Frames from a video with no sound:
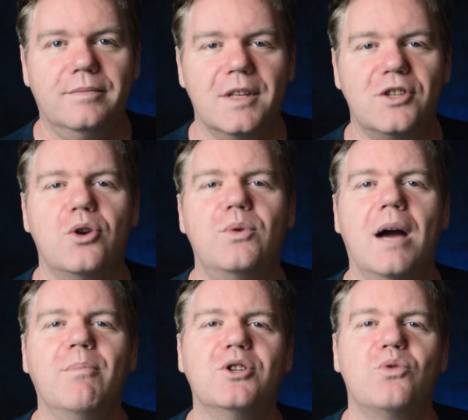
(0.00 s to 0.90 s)
So
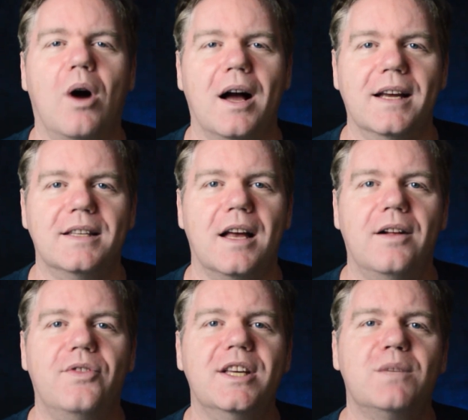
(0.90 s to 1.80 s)
numbers-wise,
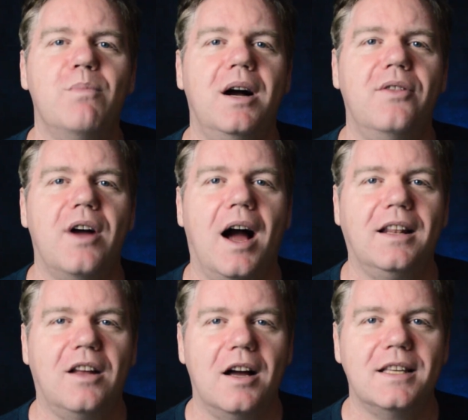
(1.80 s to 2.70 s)
this month I
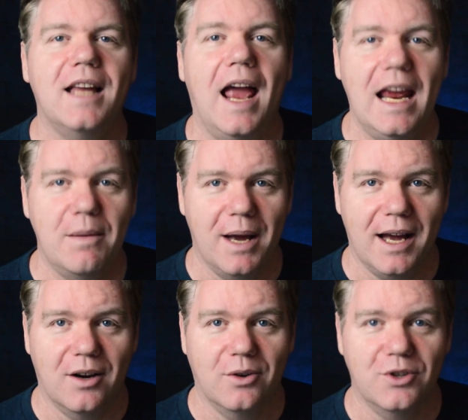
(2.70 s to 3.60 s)
lost 8
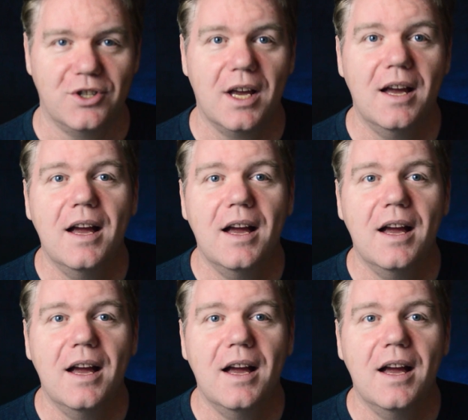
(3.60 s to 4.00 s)
pounds.